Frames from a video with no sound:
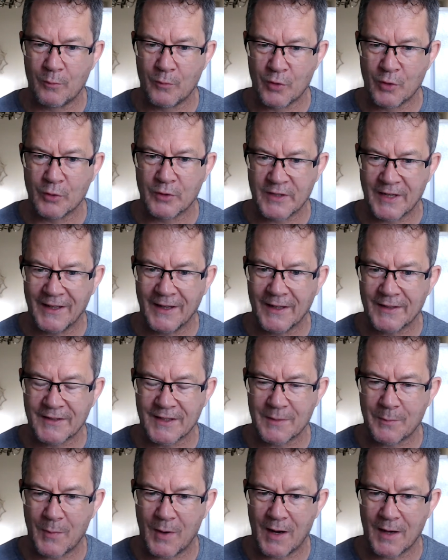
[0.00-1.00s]

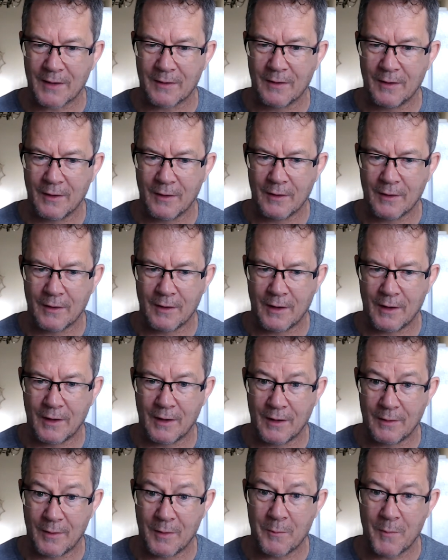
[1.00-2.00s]
utility by,
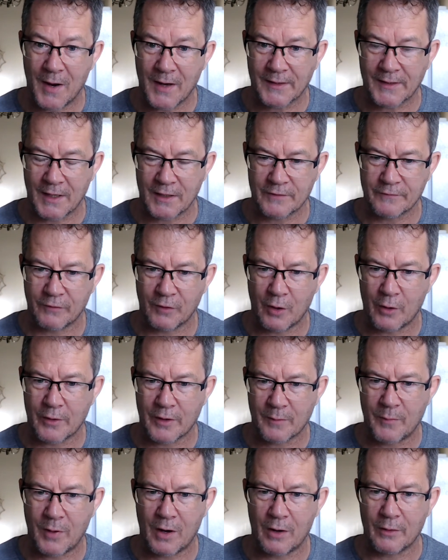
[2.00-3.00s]
in my case,
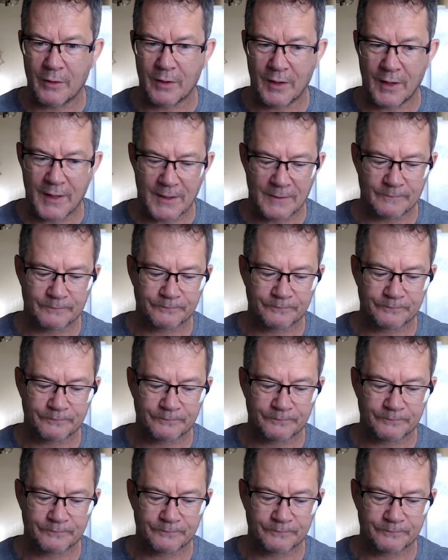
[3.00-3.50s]
Florida Power and Light.